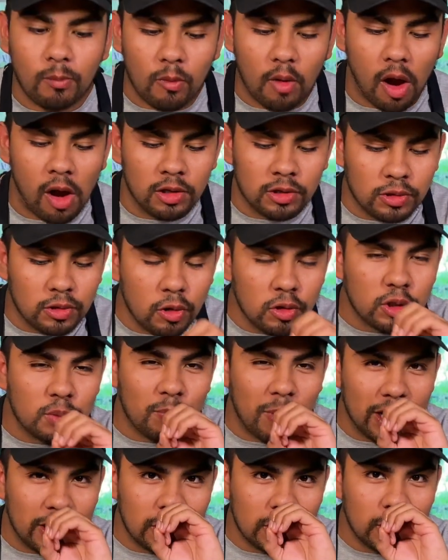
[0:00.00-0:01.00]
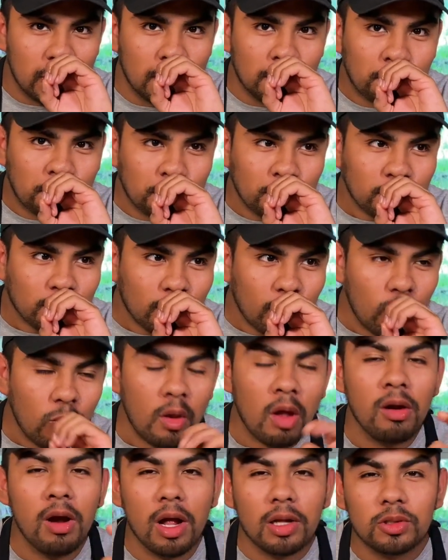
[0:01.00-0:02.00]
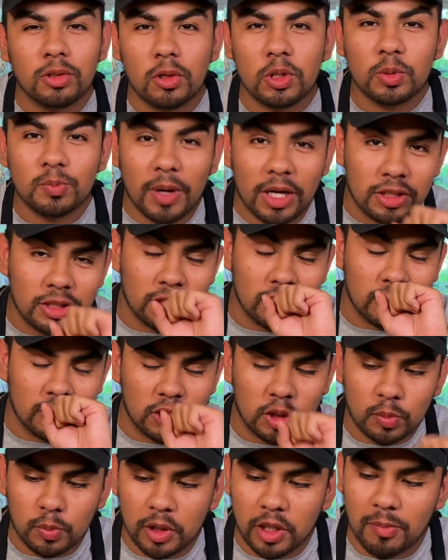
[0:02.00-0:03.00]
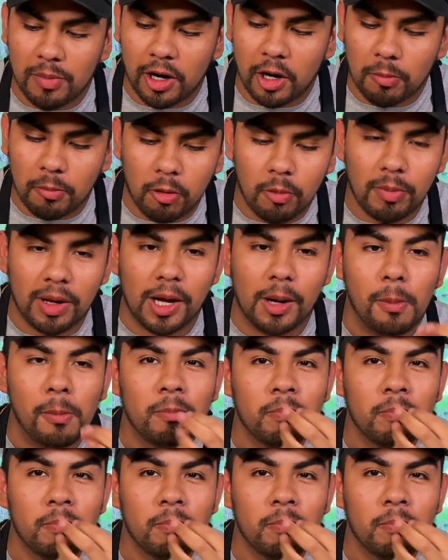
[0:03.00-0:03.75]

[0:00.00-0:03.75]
It's so spicy. Not so spicy because it's pretty bearable, but